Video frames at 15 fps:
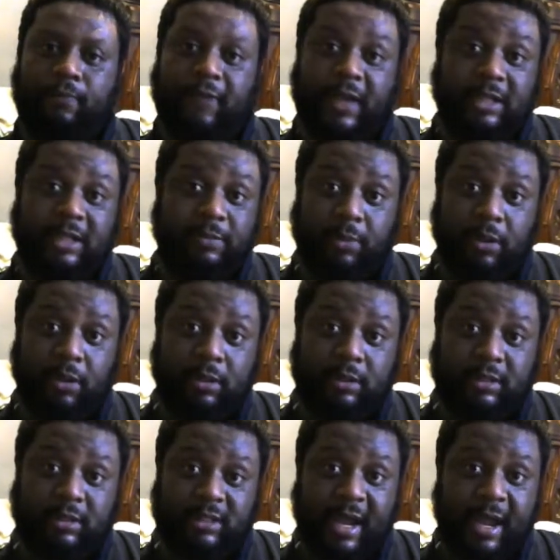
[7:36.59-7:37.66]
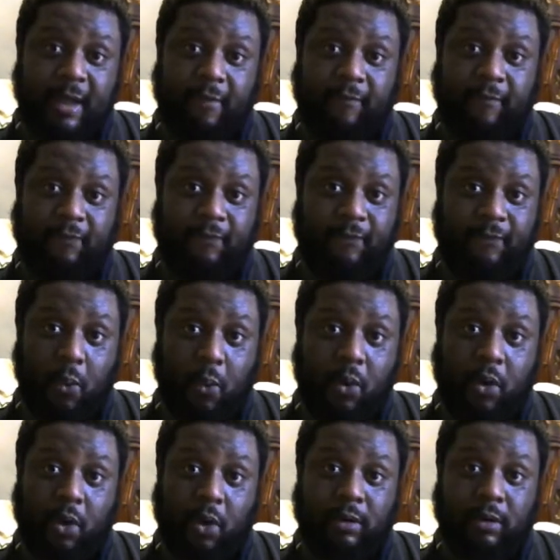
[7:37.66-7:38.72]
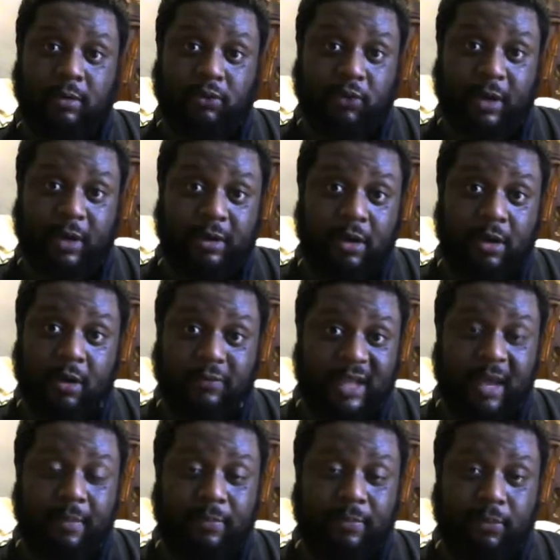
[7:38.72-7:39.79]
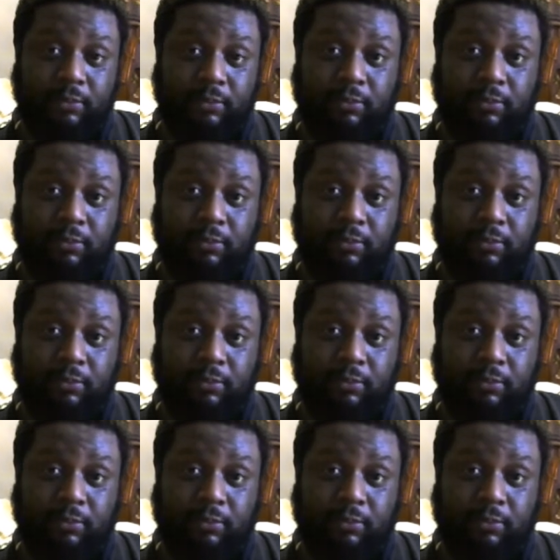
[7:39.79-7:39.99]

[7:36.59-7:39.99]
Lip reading: Facebook site for trading off Zample